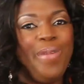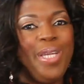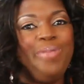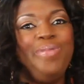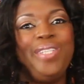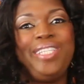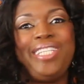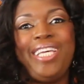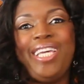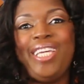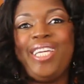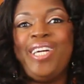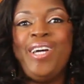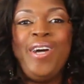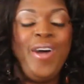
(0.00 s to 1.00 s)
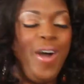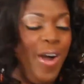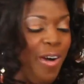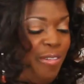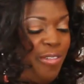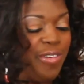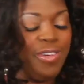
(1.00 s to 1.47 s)
made a mistake
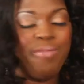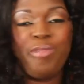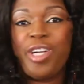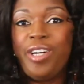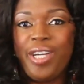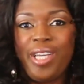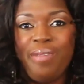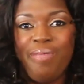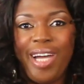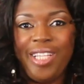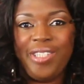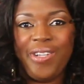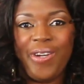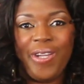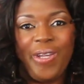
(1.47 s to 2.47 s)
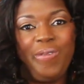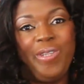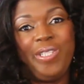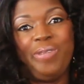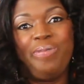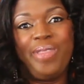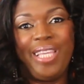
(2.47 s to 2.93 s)
of cooking my turkey
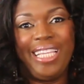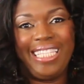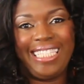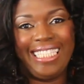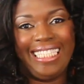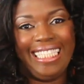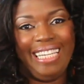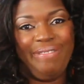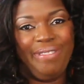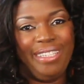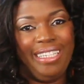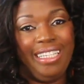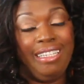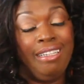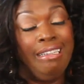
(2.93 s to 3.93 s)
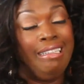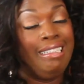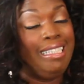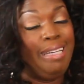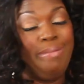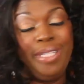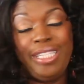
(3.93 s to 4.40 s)
with some things still left in it.
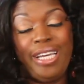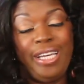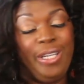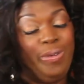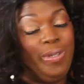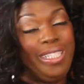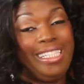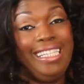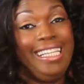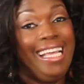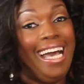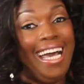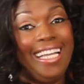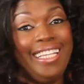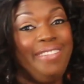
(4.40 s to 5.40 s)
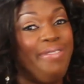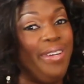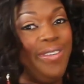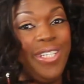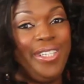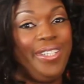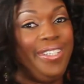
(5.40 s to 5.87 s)
Let me tell you, it was not a
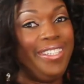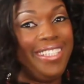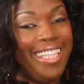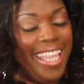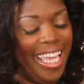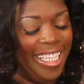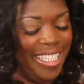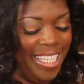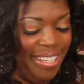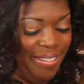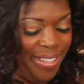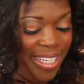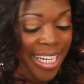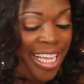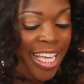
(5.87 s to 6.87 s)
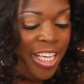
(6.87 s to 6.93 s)
very good Thanksgiving.